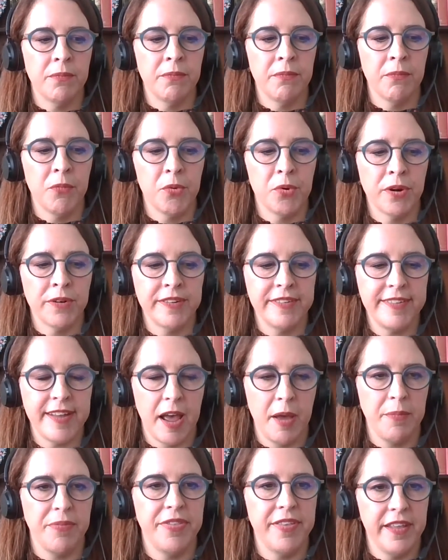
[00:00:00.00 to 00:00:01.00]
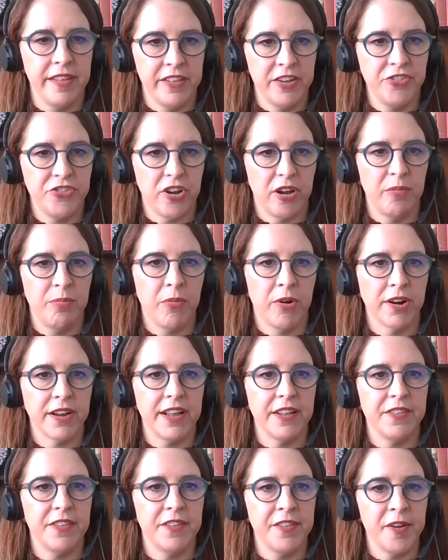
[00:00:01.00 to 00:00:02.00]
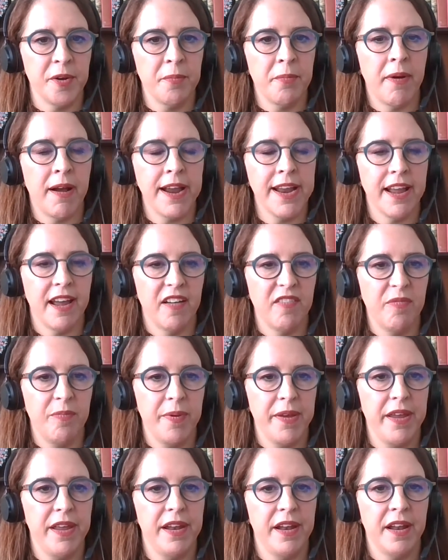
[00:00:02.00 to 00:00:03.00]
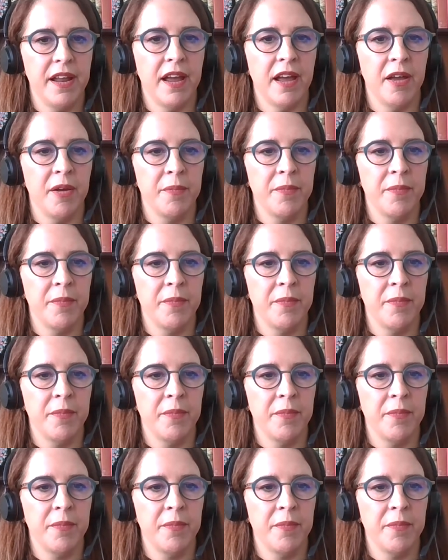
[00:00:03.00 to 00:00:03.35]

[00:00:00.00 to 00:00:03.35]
more depth in the job market than there might have been